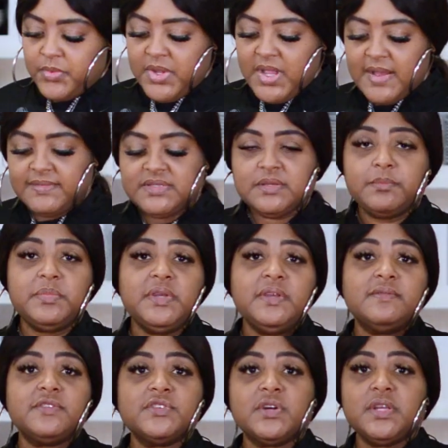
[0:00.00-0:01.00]
we have some
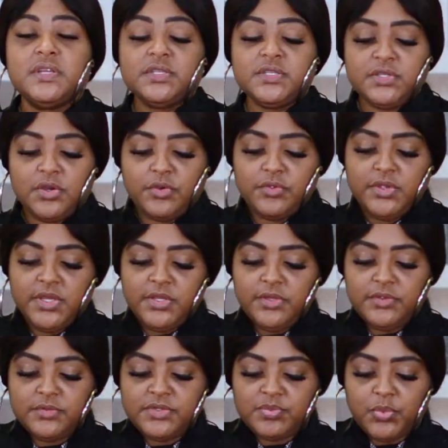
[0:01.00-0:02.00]
beef chorizo. You can
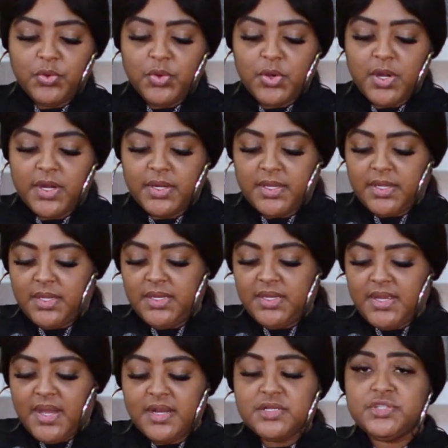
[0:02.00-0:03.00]
use pork,
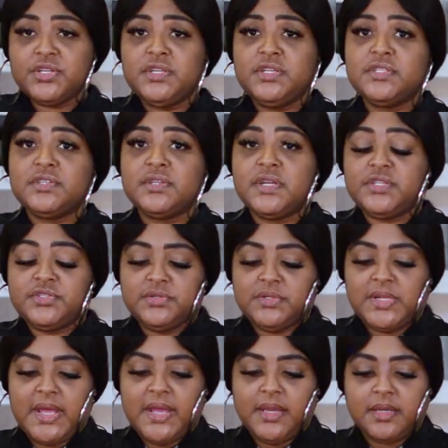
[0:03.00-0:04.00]
any kind of chorizo that you
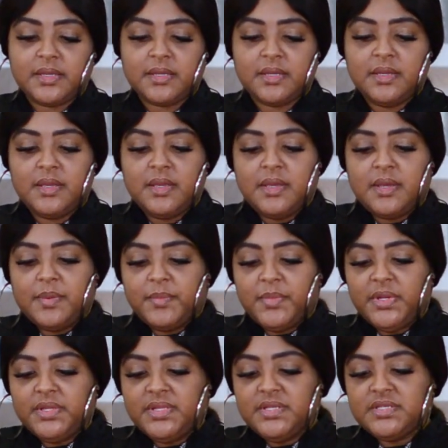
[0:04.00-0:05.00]
like,
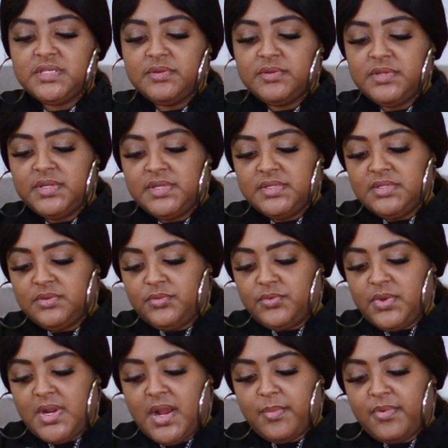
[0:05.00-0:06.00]
but this one is the
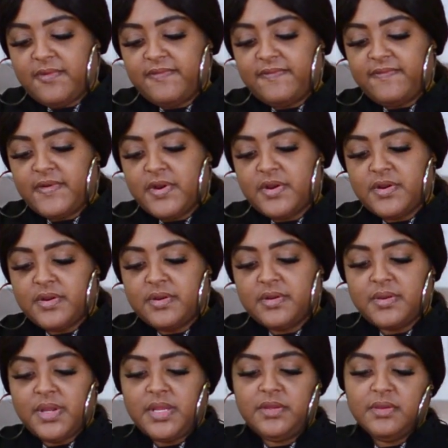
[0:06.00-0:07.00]
one I prefer,
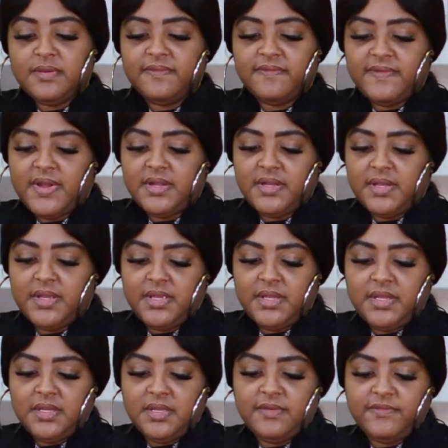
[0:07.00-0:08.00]
and you can find it at
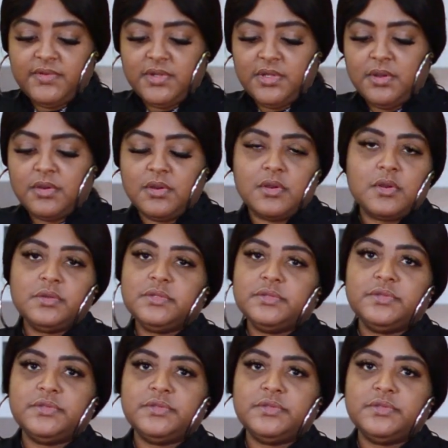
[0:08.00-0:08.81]
any of your local grocery